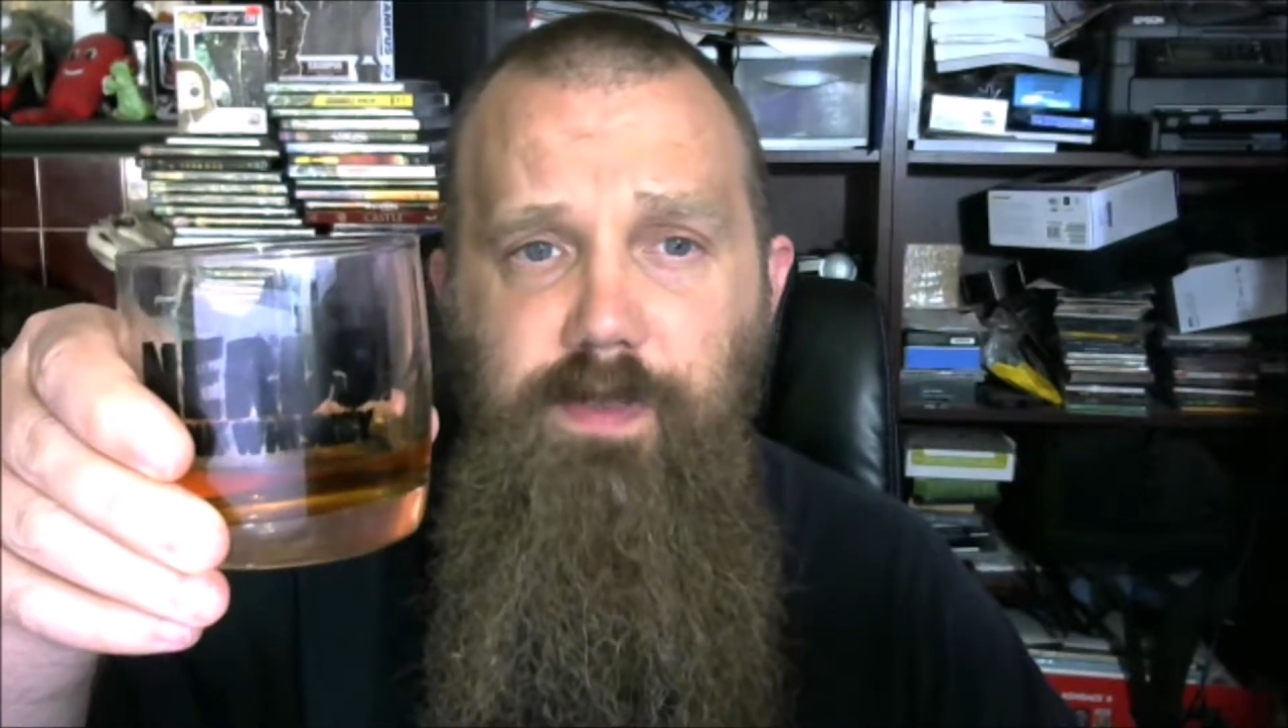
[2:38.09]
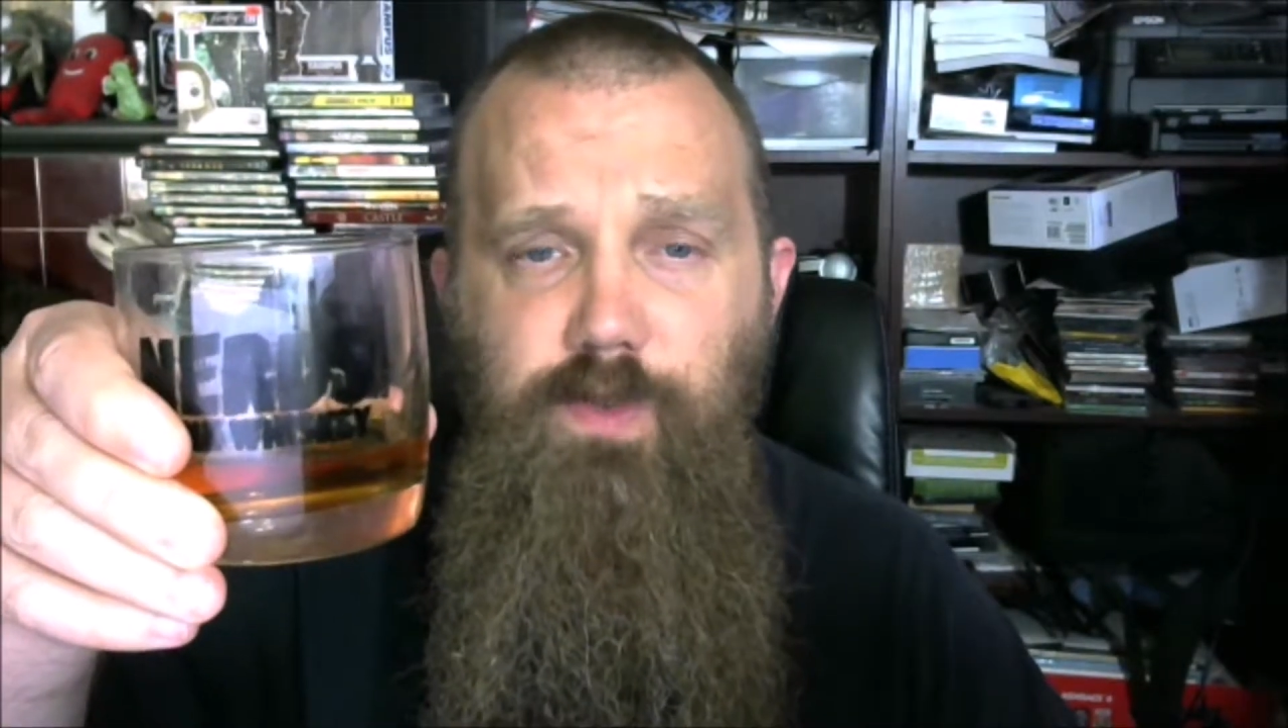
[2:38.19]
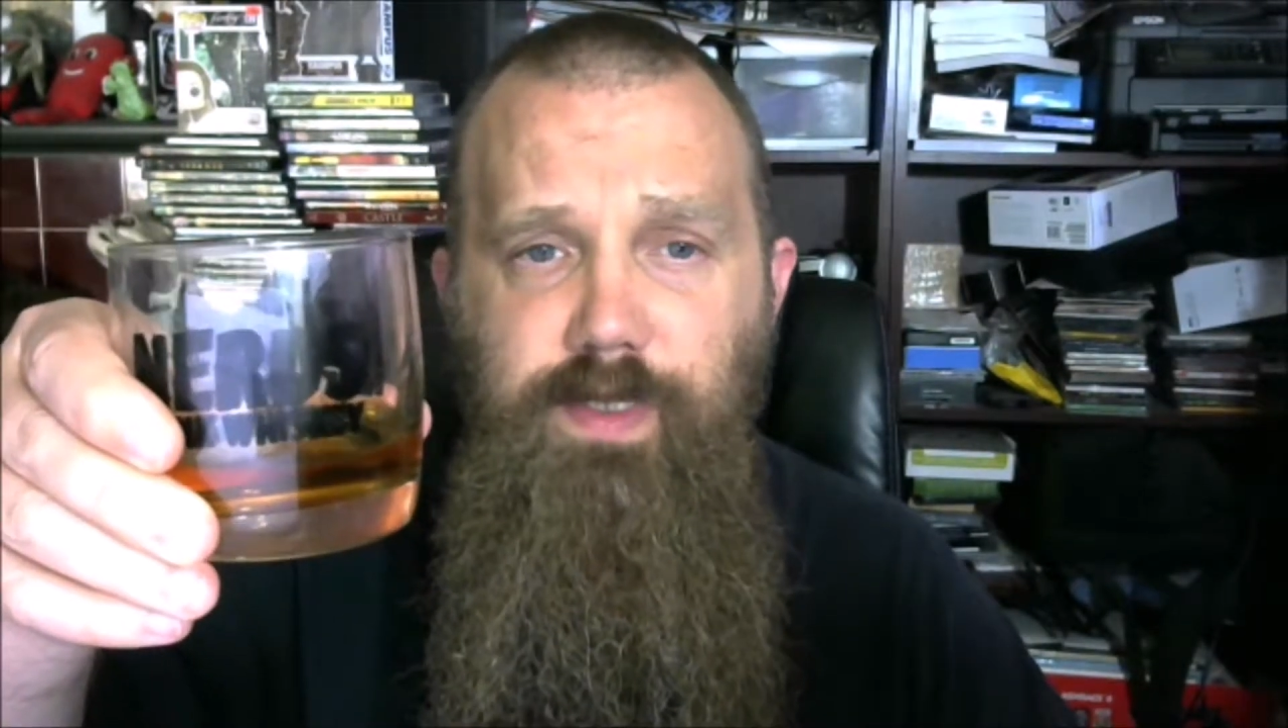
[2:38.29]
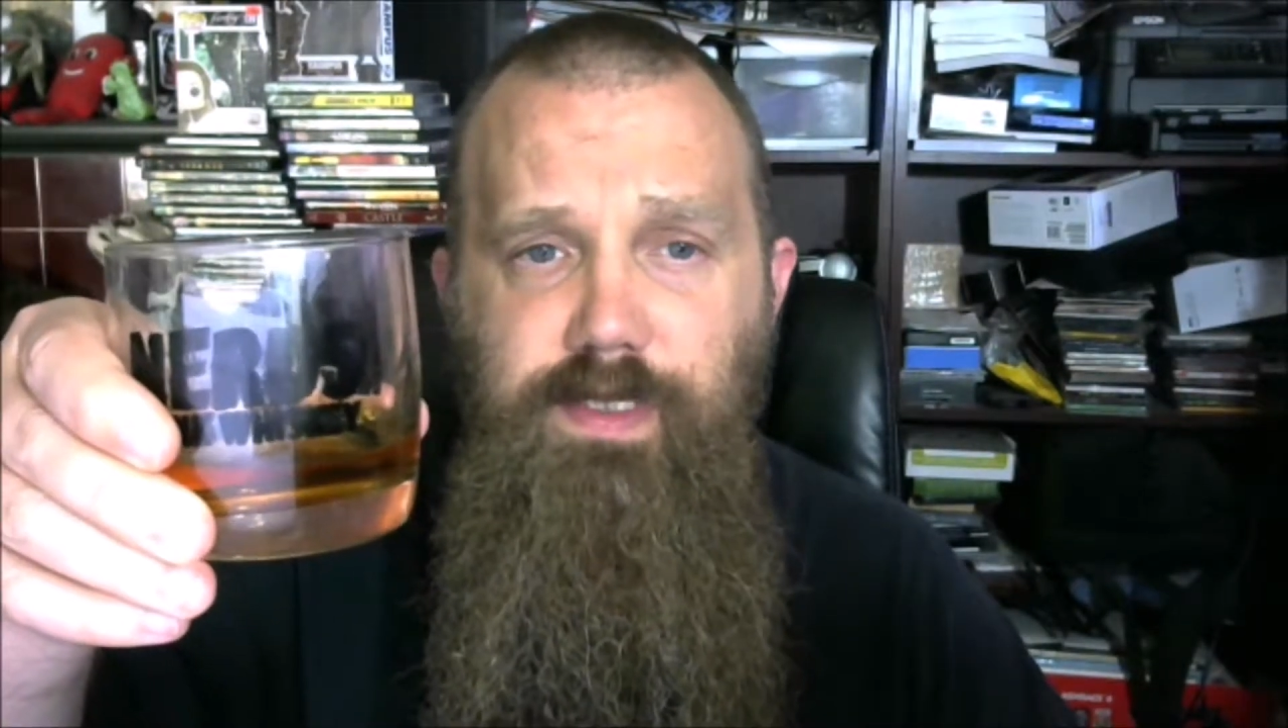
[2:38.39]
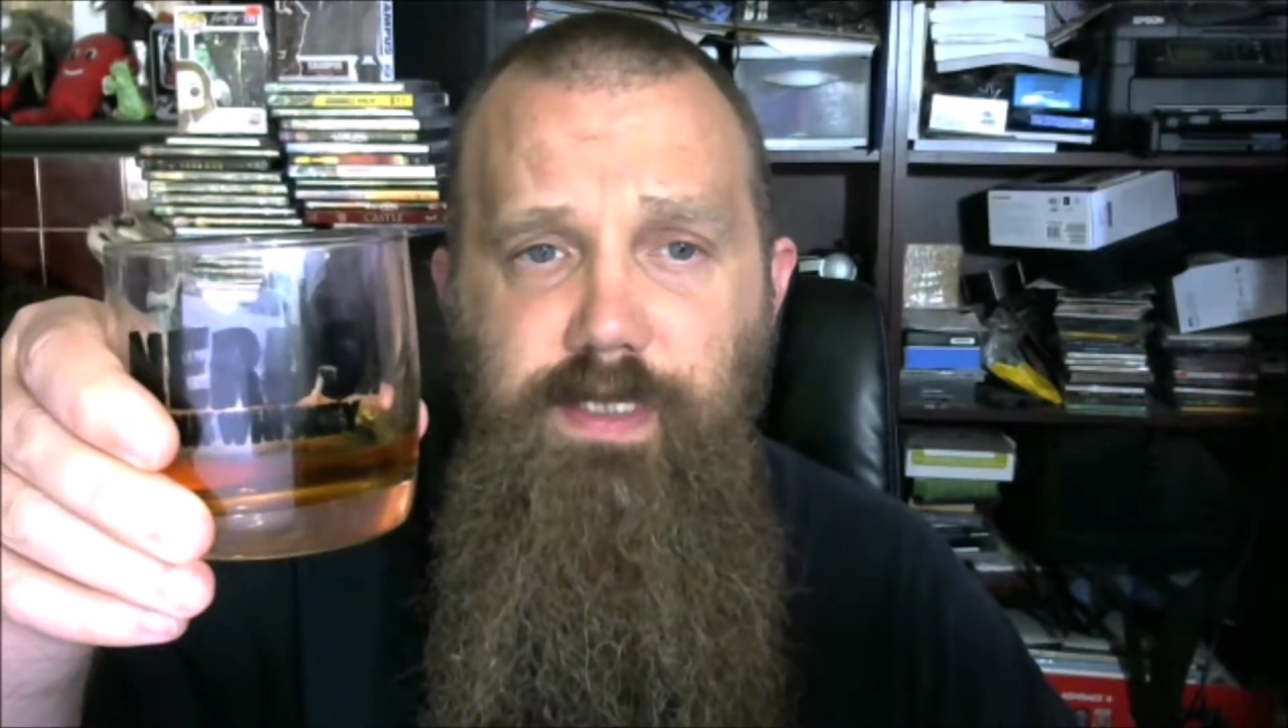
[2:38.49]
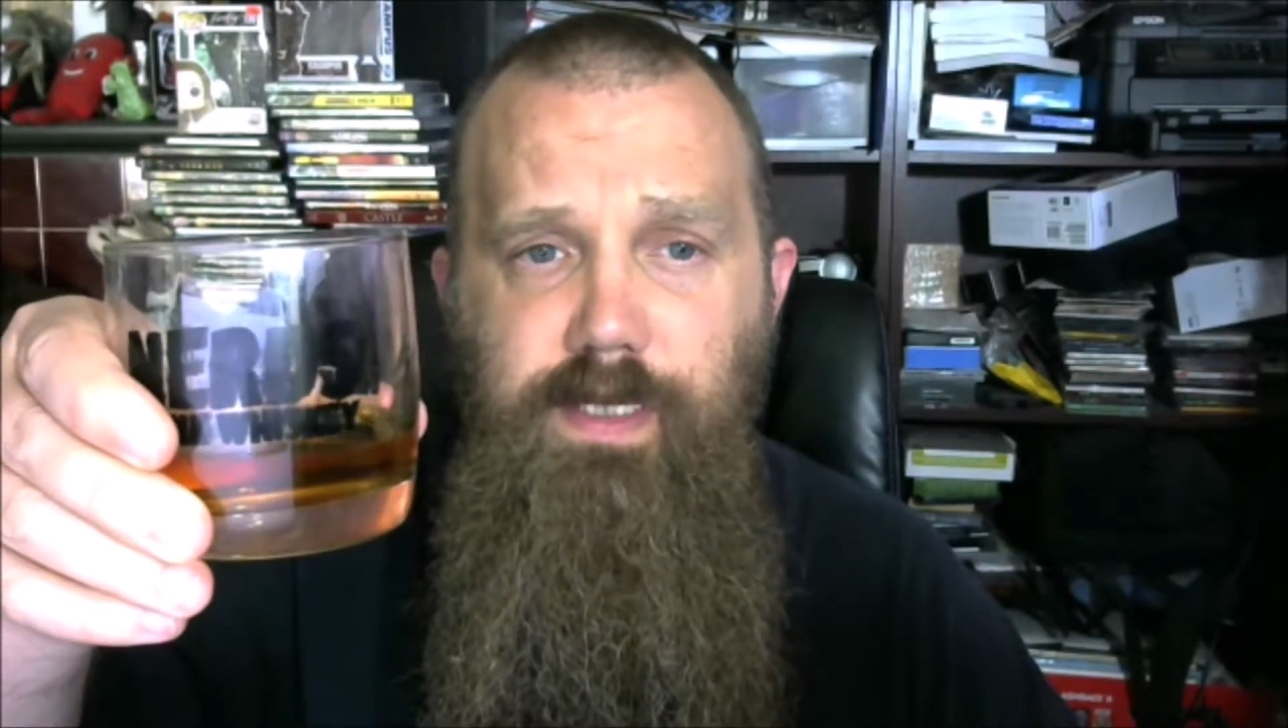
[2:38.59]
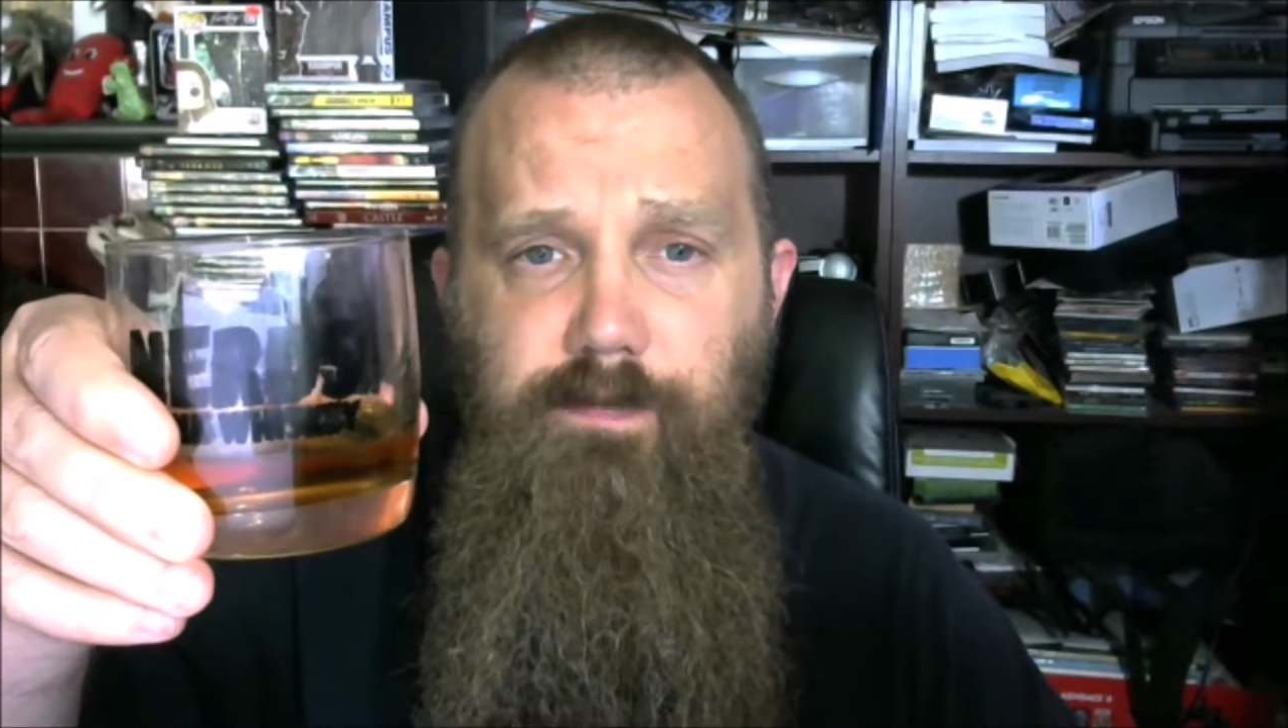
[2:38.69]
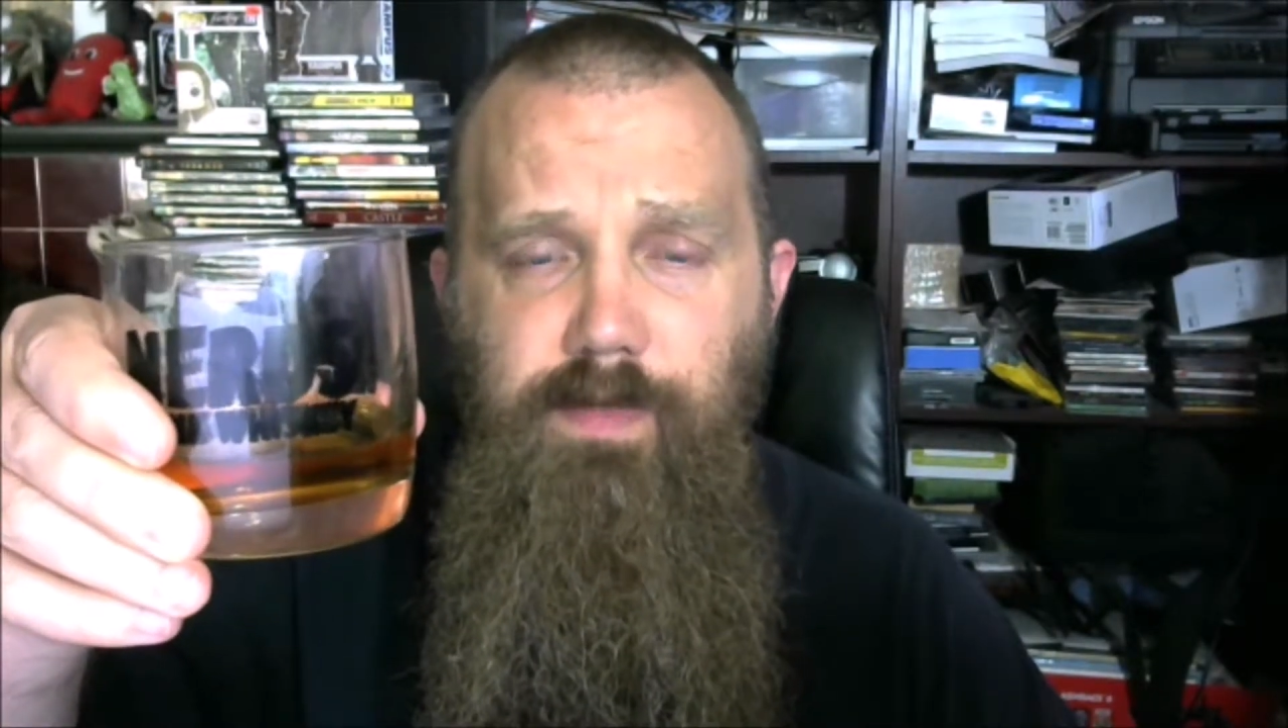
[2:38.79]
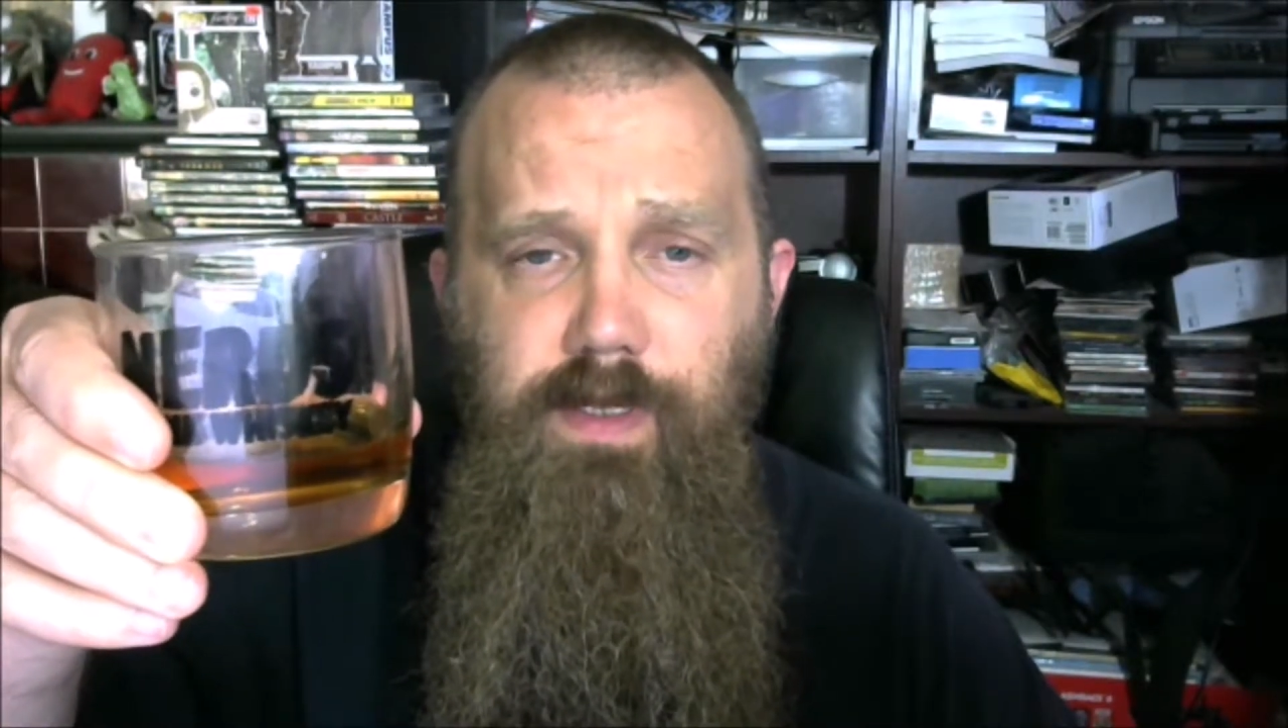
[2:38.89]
this whiskey